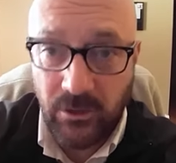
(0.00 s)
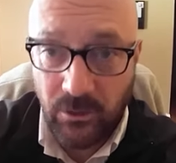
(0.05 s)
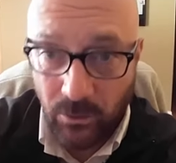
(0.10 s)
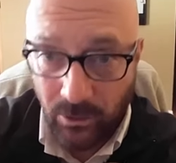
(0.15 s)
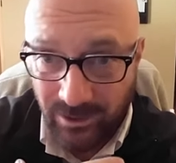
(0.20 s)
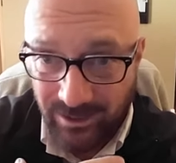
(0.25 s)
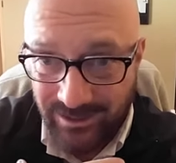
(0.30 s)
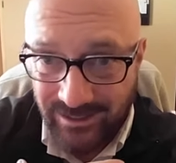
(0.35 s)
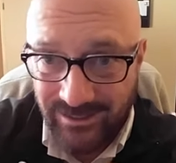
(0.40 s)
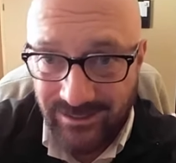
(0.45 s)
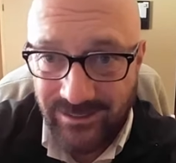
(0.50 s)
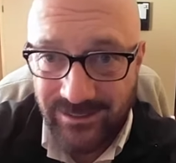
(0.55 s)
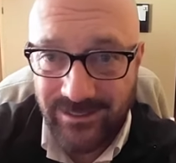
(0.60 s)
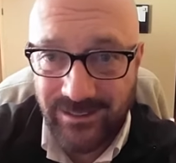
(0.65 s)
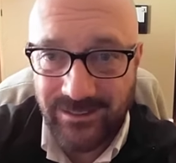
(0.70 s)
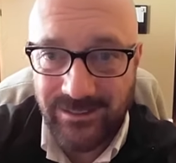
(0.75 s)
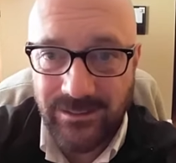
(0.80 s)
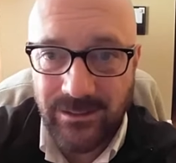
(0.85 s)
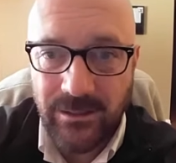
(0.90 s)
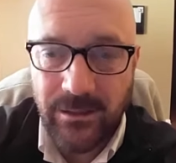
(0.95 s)
Your
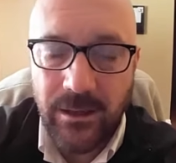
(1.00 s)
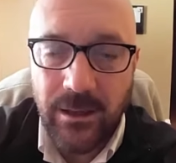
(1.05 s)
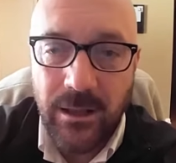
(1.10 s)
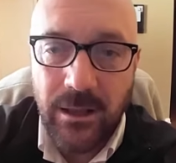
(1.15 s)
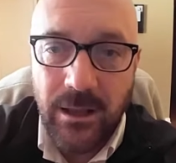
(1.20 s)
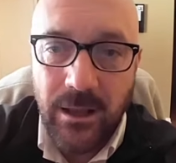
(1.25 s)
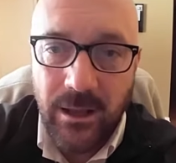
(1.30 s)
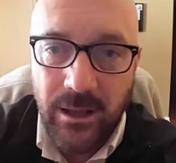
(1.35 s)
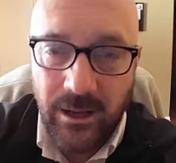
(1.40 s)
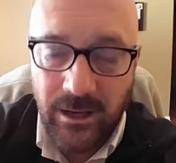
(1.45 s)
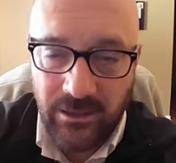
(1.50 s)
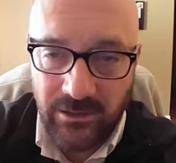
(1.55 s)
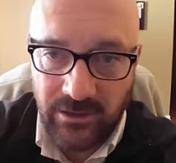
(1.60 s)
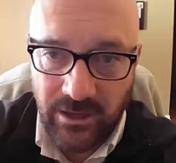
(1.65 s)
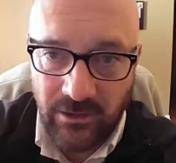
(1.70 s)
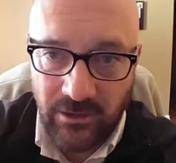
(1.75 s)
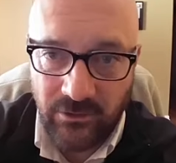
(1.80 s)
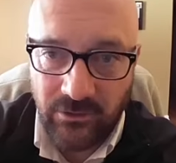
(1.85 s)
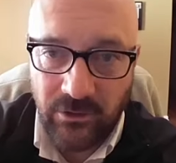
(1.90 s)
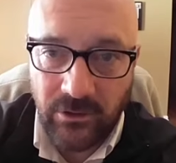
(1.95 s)
consistent
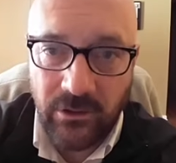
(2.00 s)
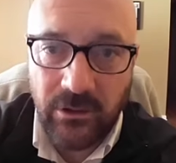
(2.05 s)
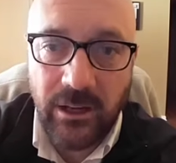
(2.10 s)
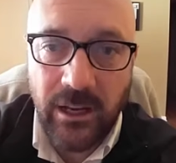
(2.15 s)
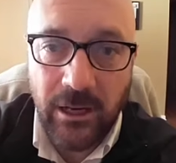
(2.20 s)
attention